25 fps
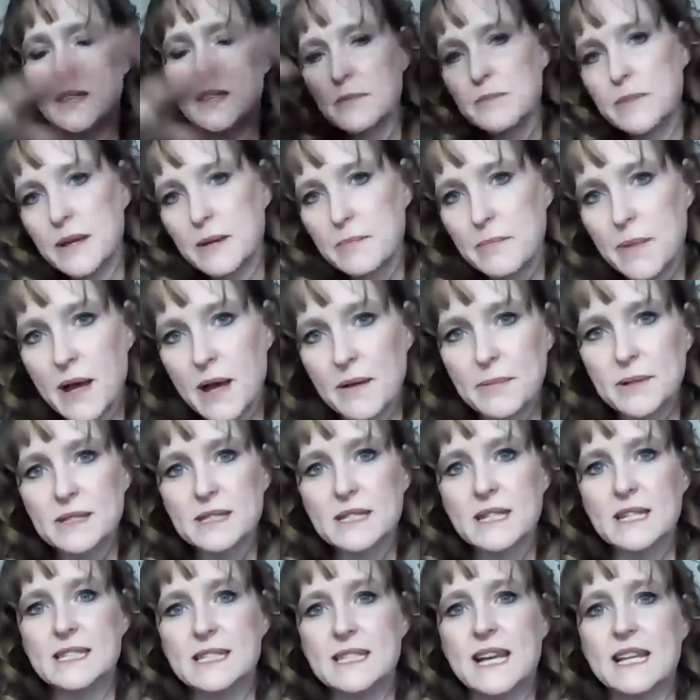get the big
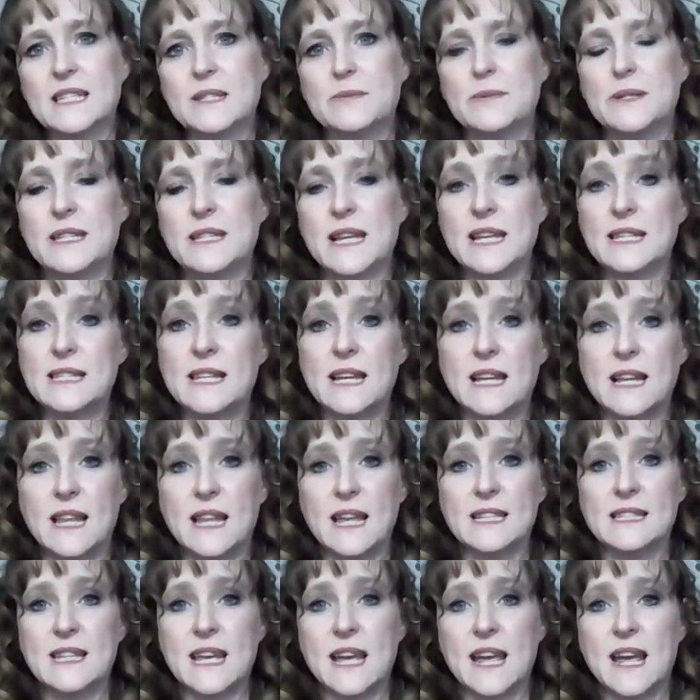bubbles because that's what S L
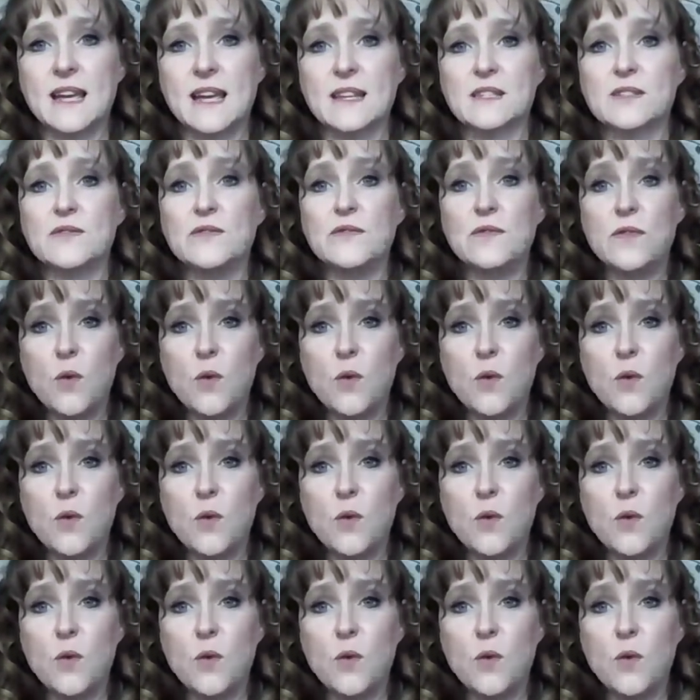S A is